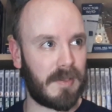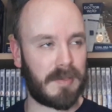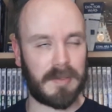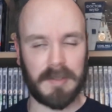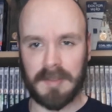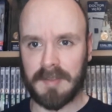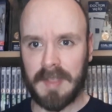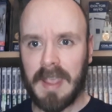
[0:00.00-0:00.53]

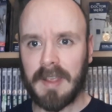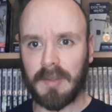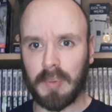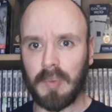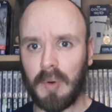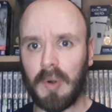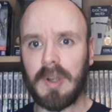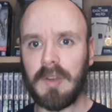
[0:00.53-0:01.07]
the stakes
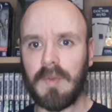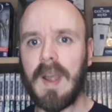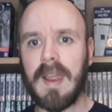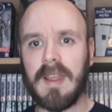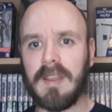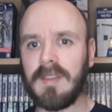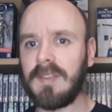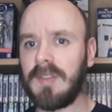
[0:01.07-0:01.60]
were already
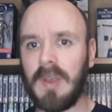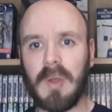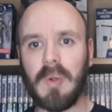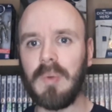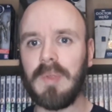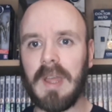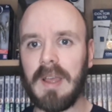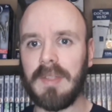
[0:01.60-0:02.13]
raised.
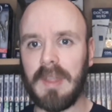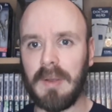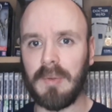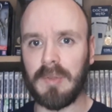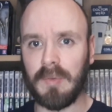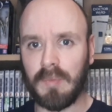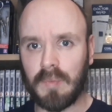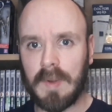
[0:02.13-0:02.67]
So that
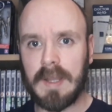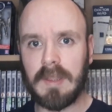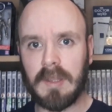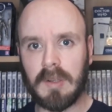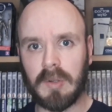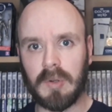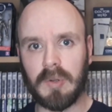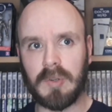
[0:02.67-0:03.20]
was a really
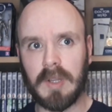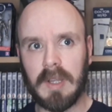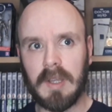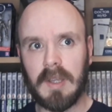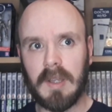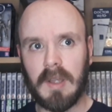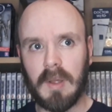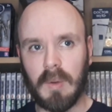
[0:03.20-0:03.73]
good
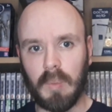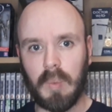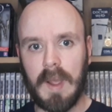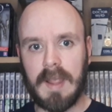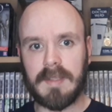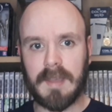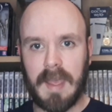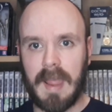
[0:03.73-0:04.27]

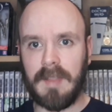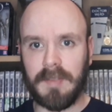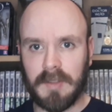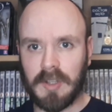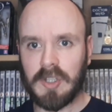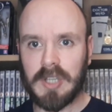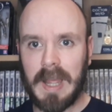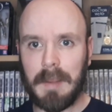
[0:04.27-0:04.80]
way to end
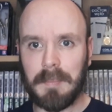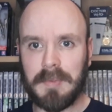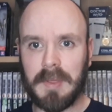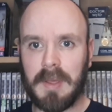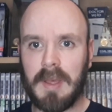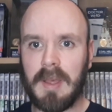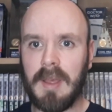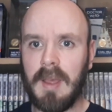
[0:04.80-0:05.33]
the
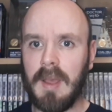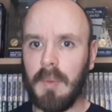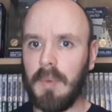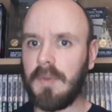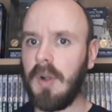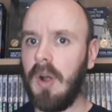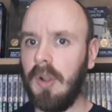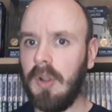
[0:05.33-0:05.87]
chapter.
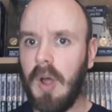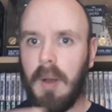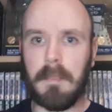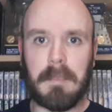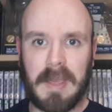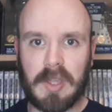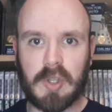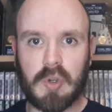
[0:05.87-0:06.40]
We've got a lot of
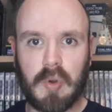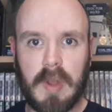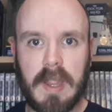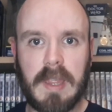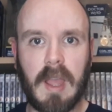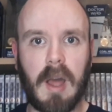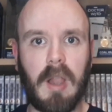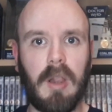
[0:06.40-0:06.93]

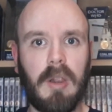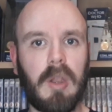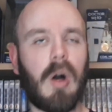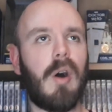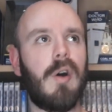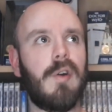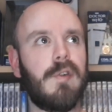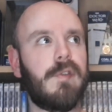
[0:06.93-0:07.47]
mystery, a
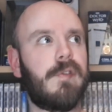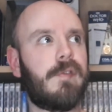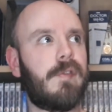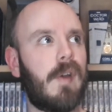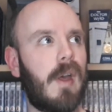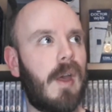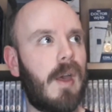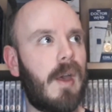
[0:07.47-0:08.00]
lot of
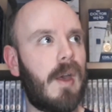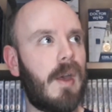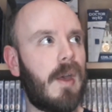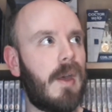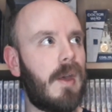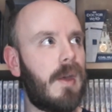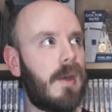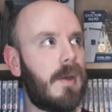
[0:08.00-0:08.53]

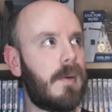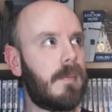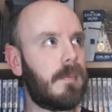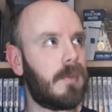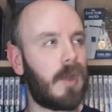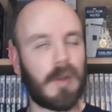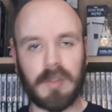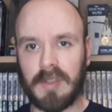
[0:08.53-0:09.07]

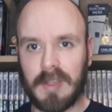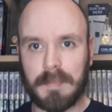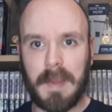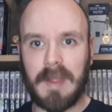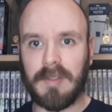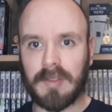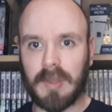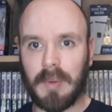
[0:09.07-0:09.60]

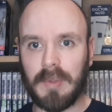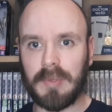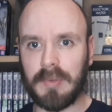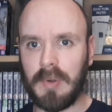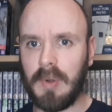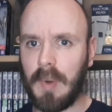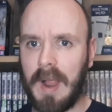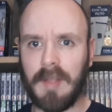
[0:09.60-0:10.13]
suspense going
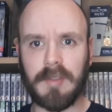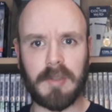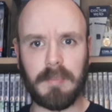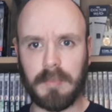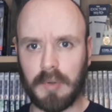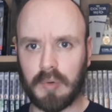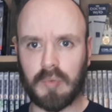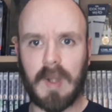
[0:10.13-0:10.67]
through, and
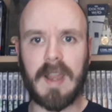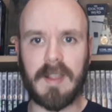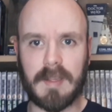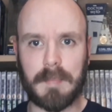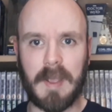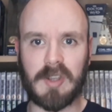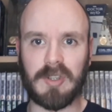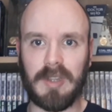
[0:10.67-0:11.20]
some great
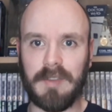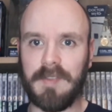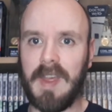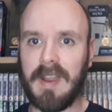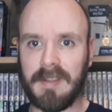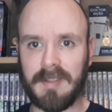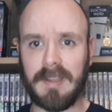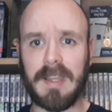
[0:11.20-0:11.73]
special
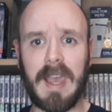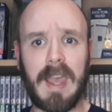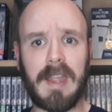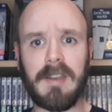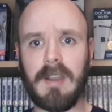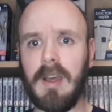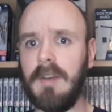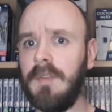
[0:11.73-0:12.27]
effects.
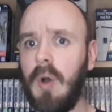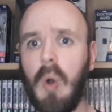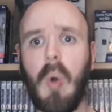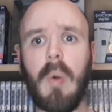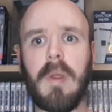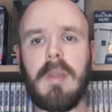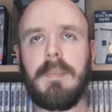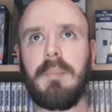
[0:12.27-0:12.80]
Again, I've
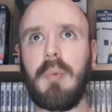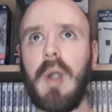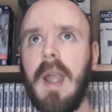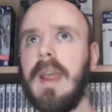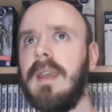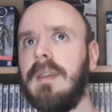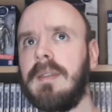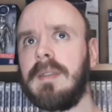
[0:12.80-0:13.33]
always
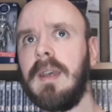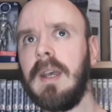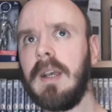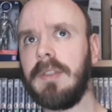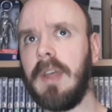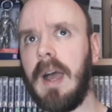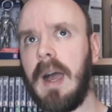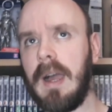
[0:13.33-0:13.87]
praised
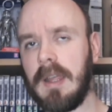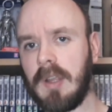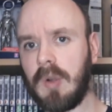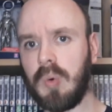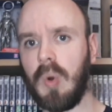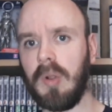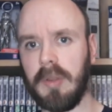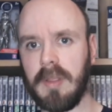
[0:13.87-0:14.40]
the high
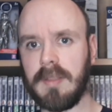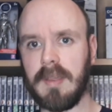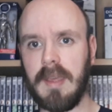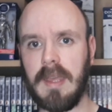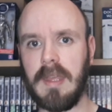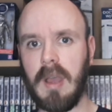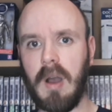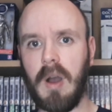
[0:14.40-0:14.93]

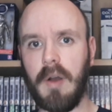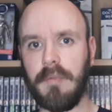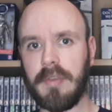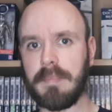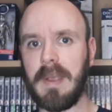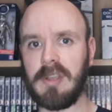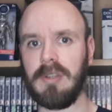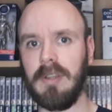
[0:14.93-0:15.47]
quality of
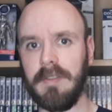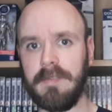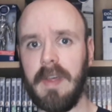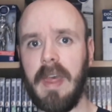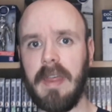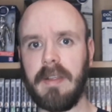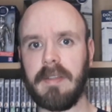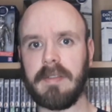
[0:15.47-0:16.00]
special
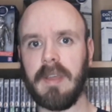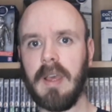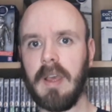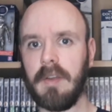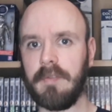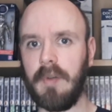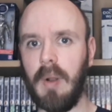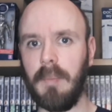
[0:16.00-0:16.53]
effects
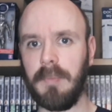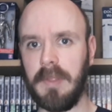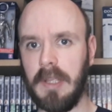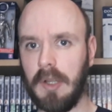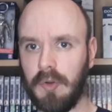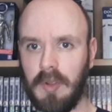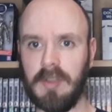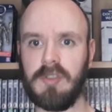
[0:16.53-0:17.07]
from the
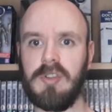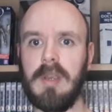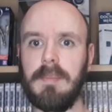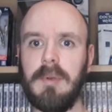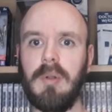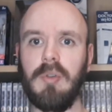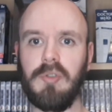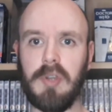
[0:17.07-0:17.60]
Chris
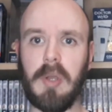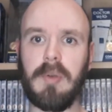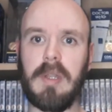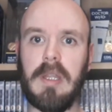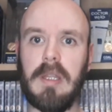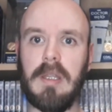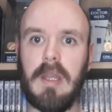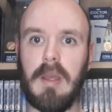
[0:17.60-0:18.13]
Chibnall,
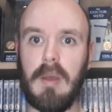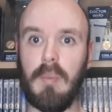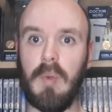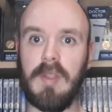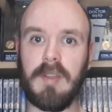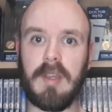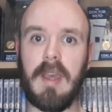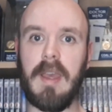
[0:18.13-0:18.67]
Jodie
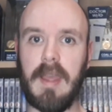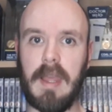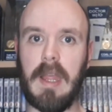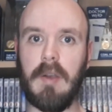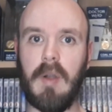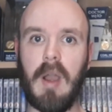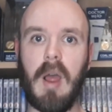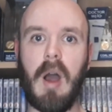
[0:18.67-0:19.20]
Whittaker
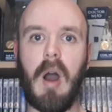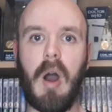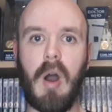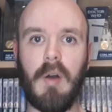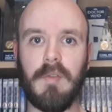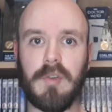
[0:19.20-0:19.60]
era of